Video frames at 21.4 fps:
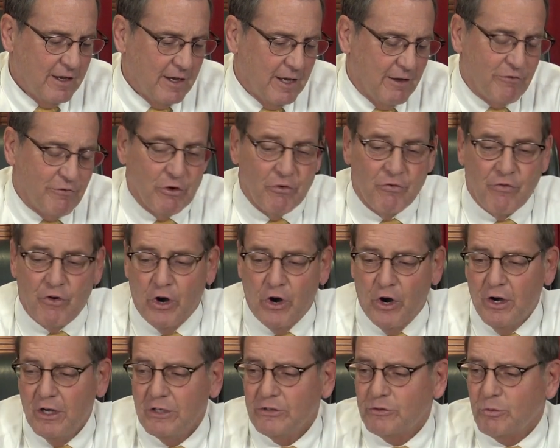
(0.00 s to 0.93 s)
if you're
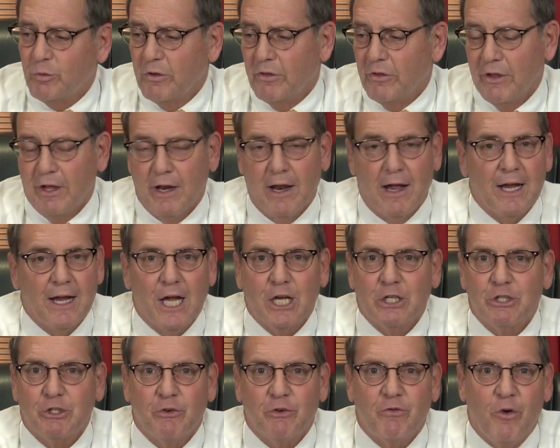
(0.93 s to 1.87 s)
for us, well then I
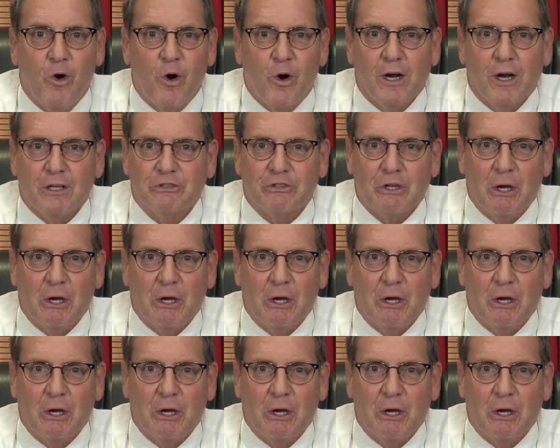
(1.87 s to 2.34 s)
guess you're for us.